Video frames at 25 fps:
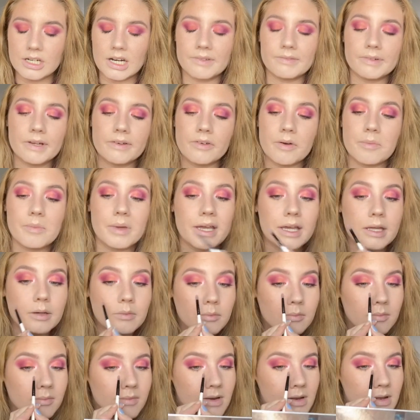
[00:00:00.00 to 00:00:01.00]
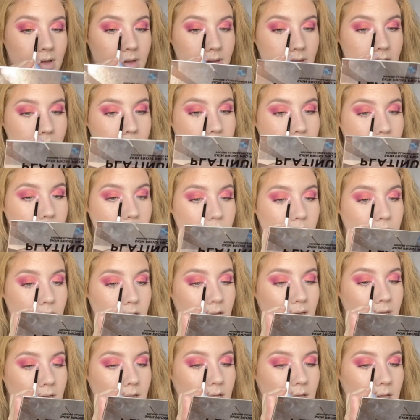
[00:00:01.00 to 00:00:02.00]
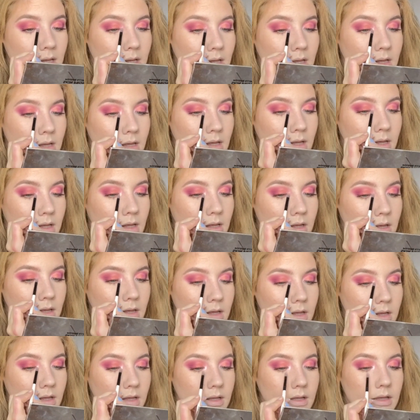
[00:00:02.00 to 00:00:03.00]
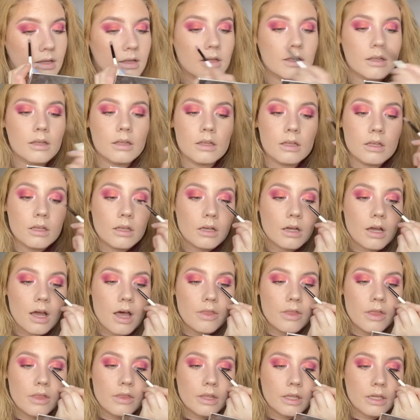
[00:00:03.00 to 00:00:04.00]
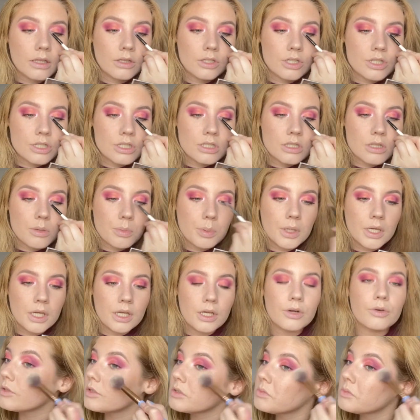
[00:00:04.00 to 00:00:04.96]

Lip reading: So that's basically all that I did here. I don't know why the audio decided not to work, but